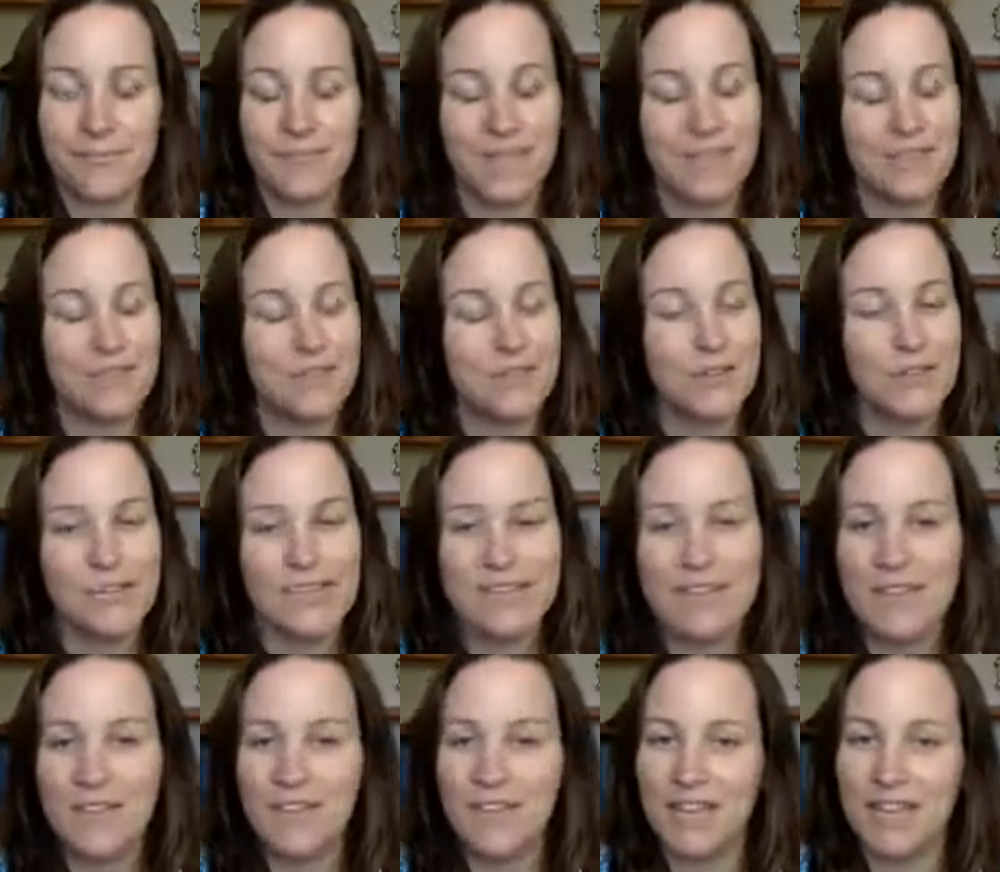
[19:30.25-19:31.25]
If you guys
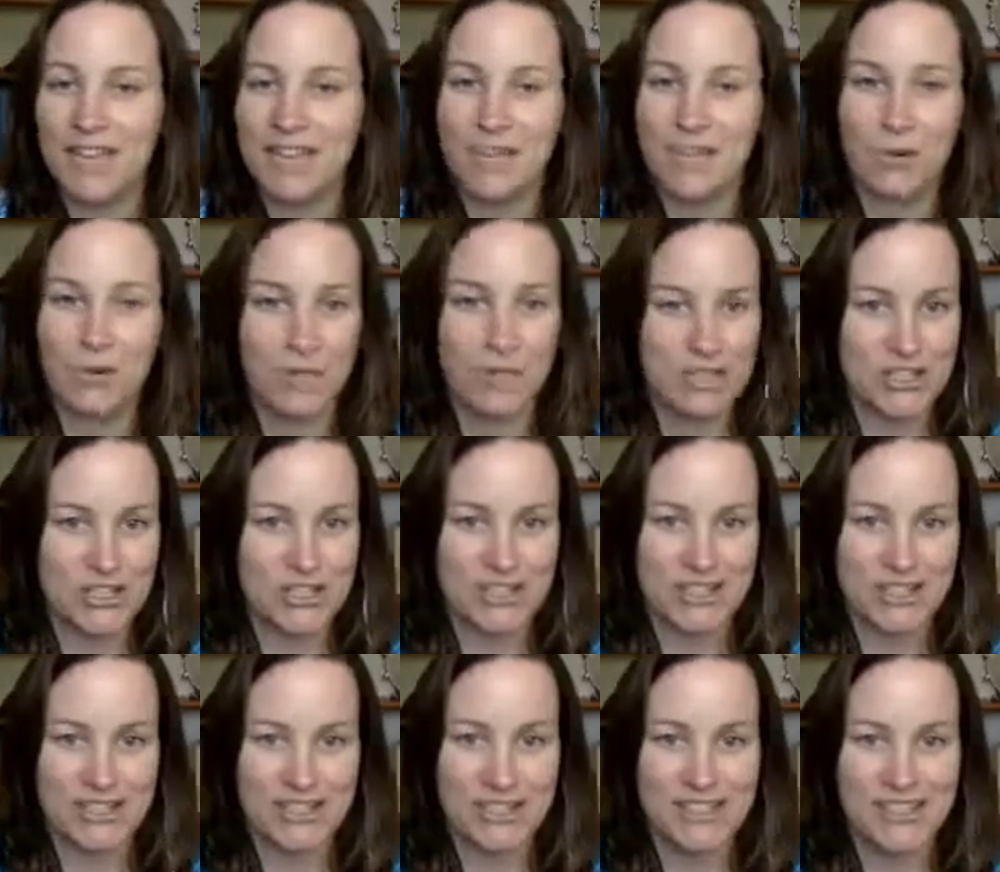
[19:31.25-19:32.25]
have any
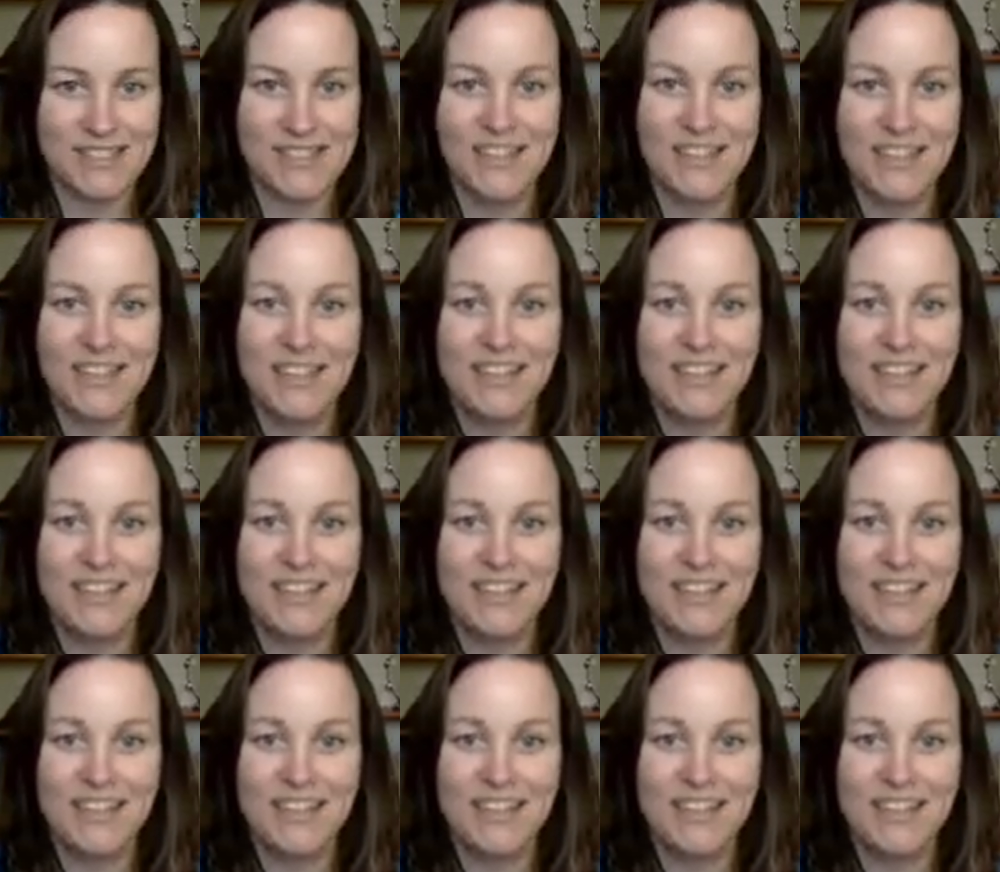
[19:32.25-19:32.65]
questions,